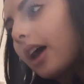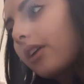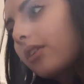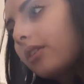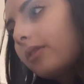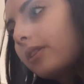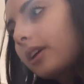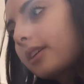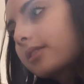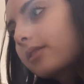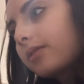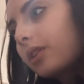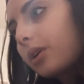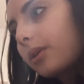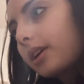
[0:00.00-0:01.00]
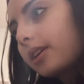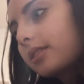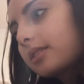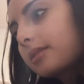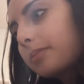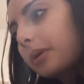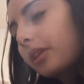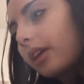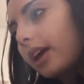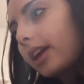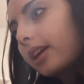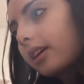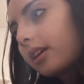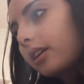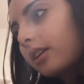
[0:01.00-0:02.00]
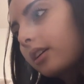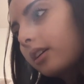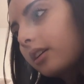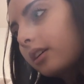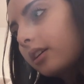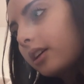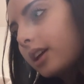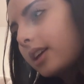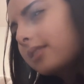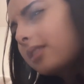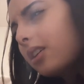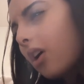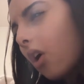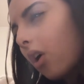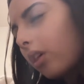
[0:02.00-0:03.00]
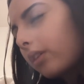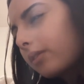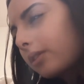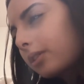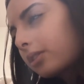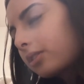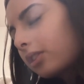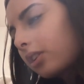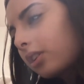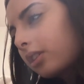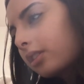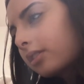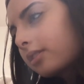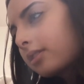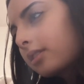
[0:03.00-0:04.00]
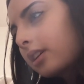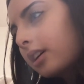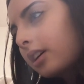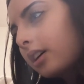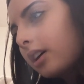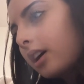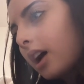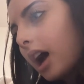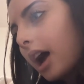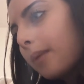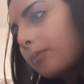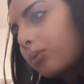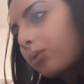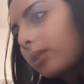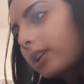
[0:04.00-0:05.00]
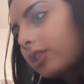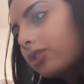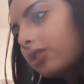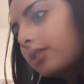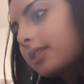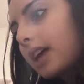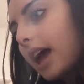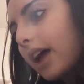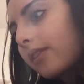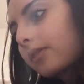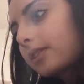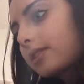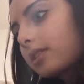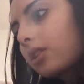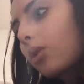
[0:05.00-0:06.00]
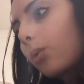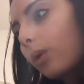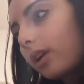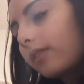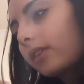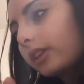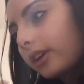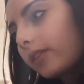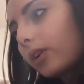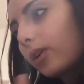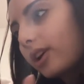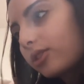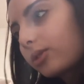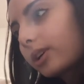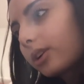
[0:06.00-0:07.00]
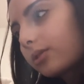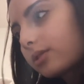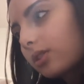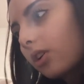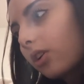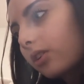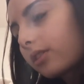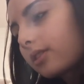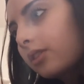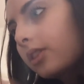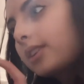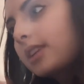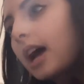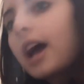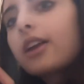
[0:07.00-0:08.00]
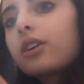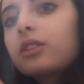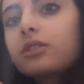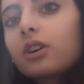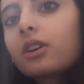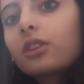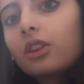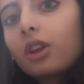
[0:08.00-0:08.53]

don't know if you guys have noticed, but like, is it all of her songs? I'm pretty sure it's every single one of Olivia Rodrigo's songs. The titles are in